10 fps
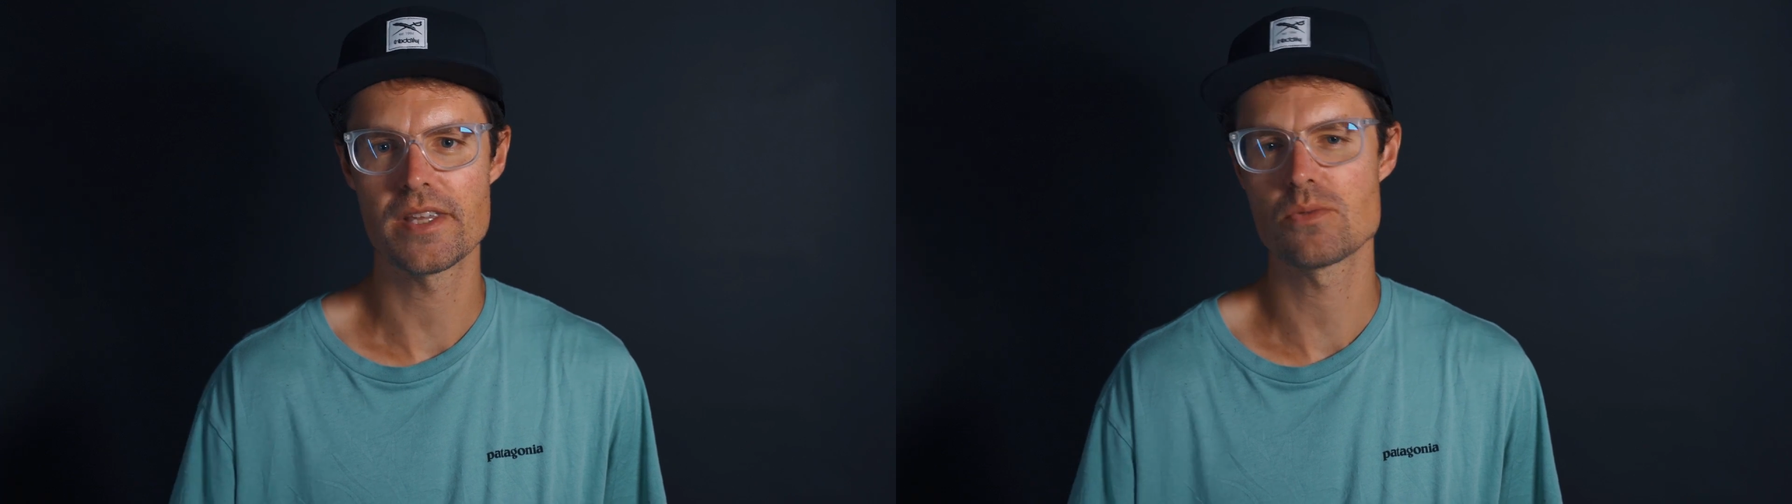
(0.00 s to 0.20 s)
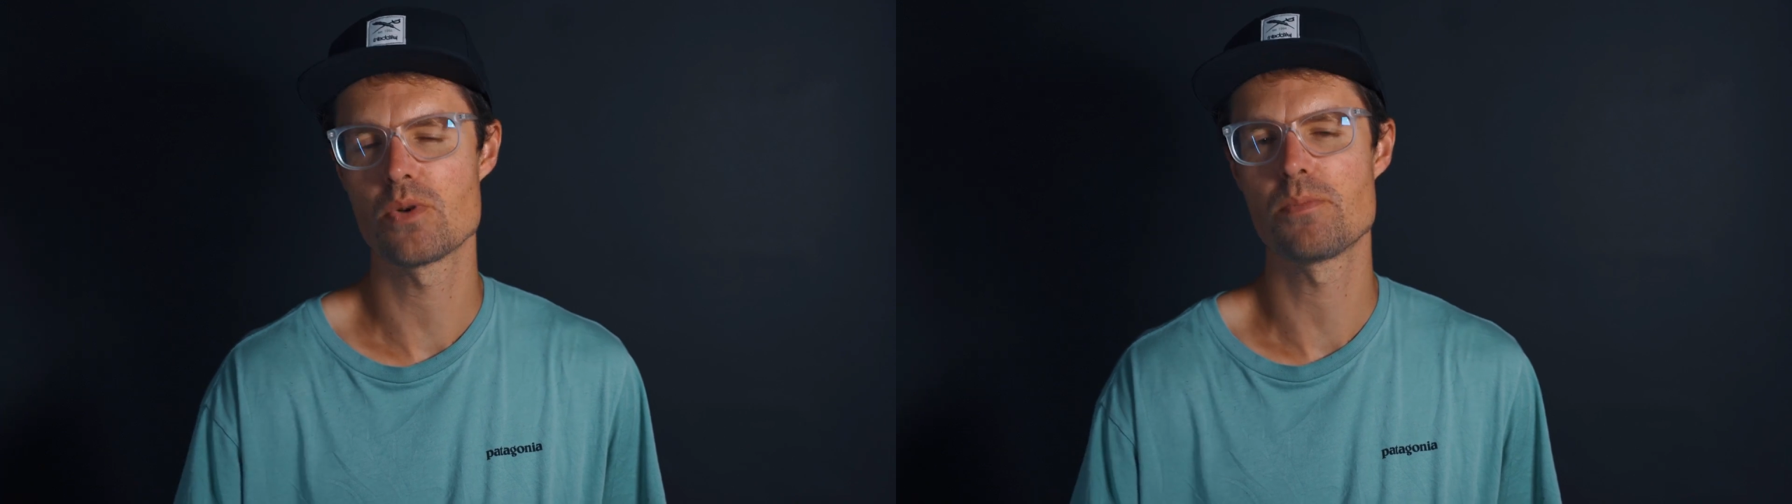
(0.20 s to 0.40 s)

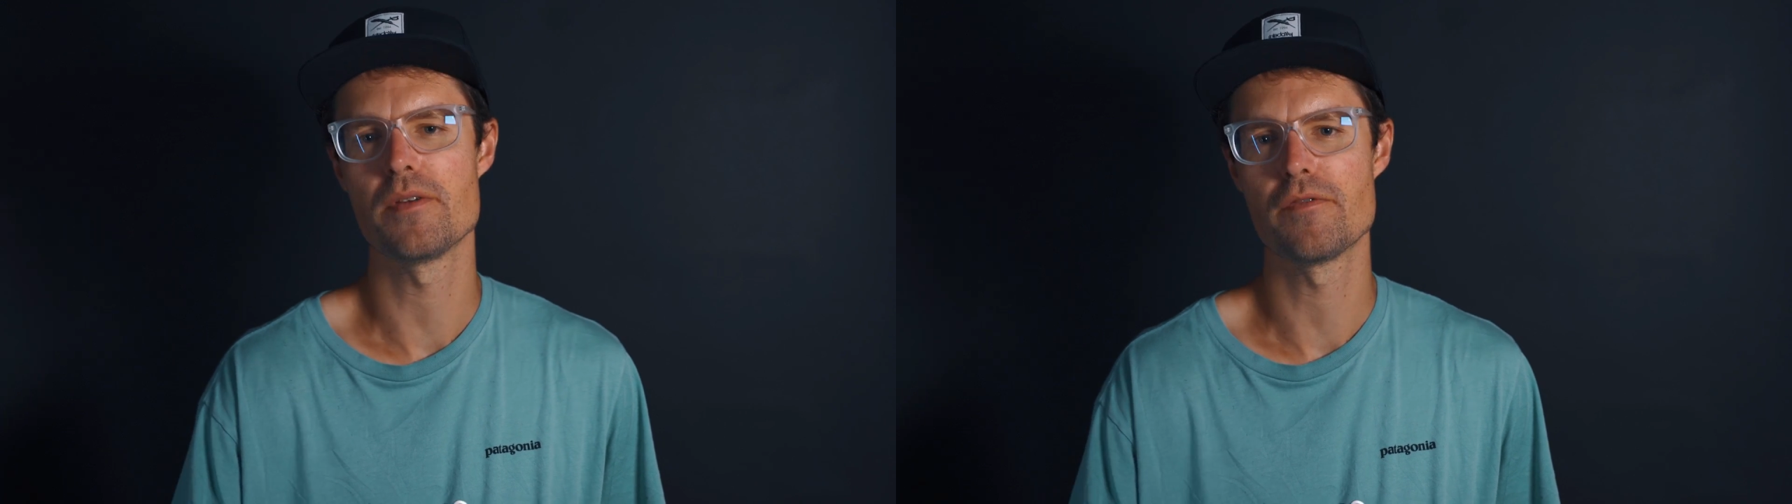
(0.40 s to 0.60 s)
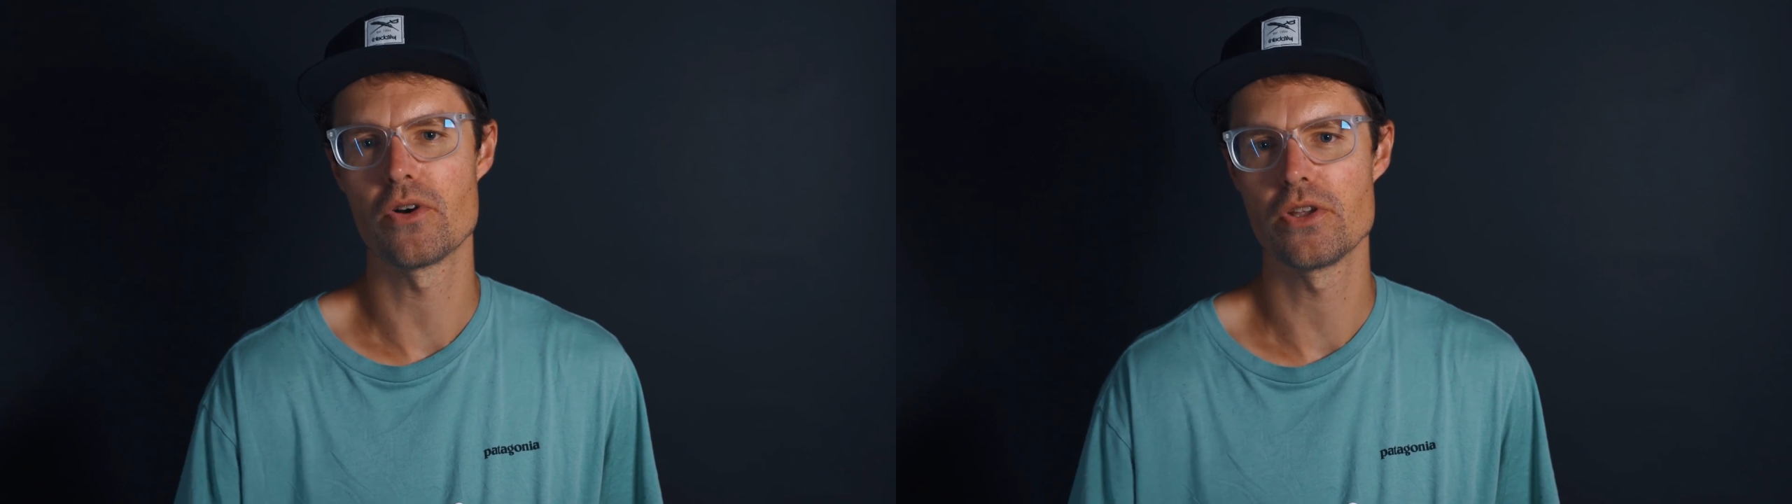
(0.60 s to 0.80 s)
this would
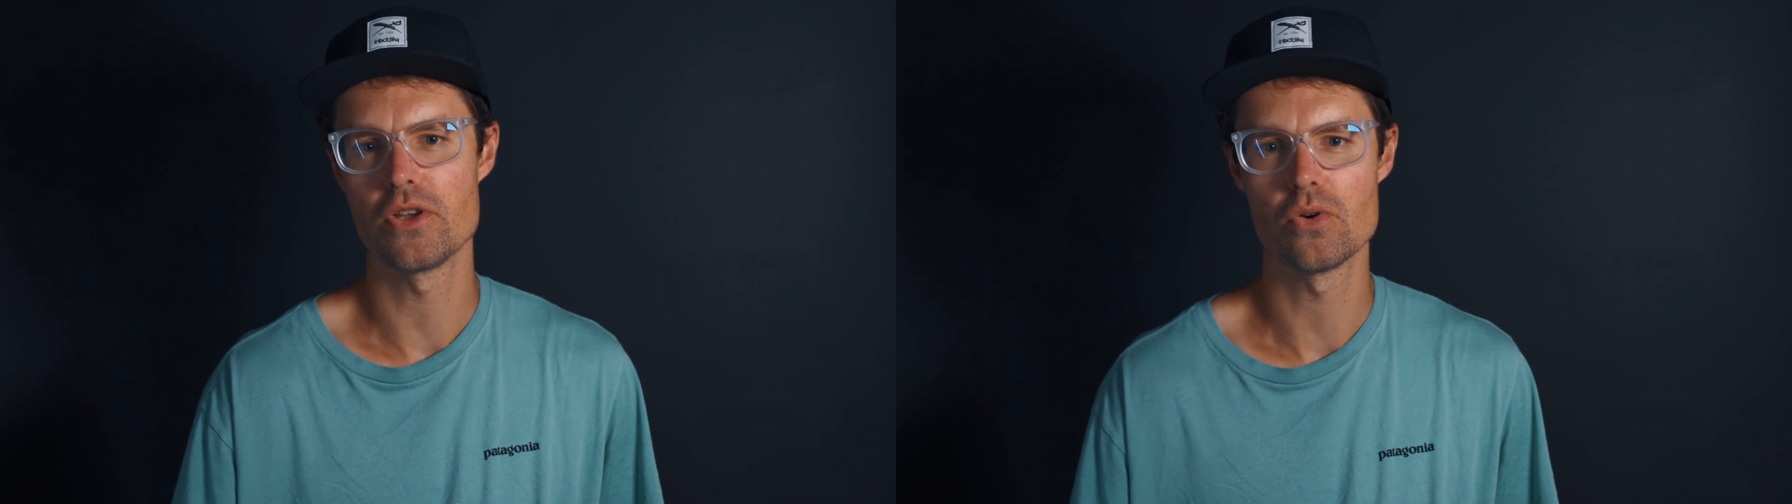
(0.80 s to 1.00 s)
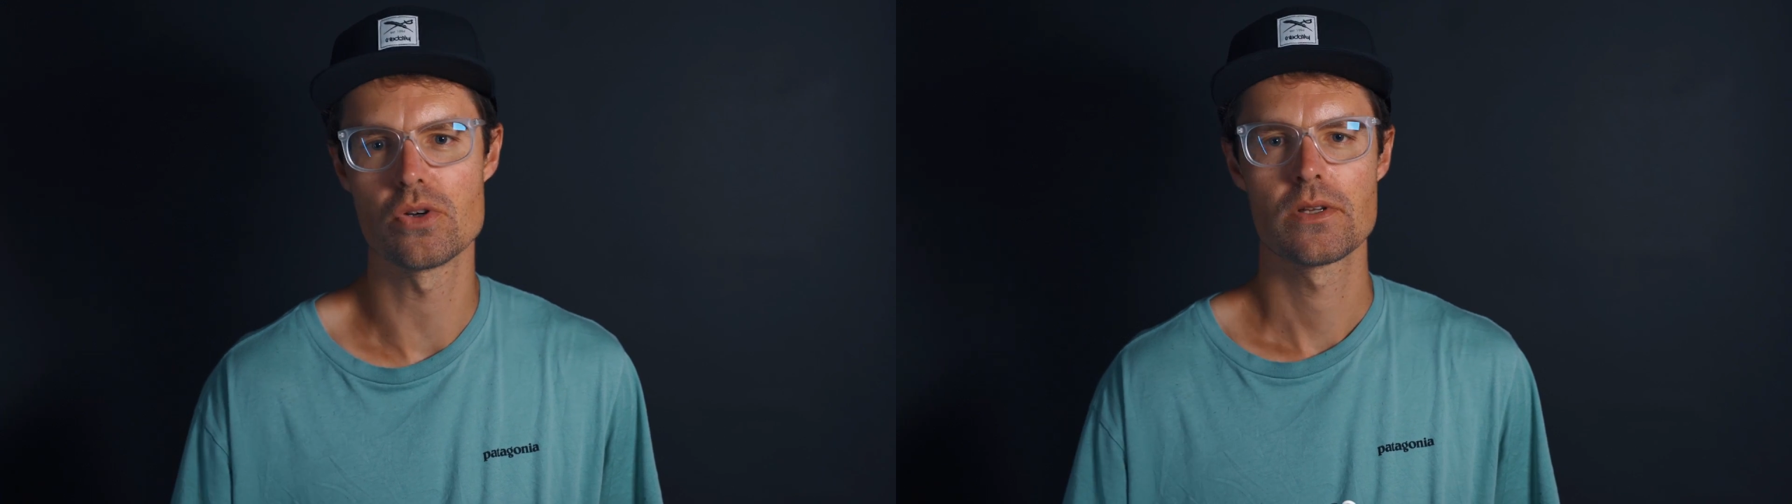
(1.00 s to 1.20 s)
be for you,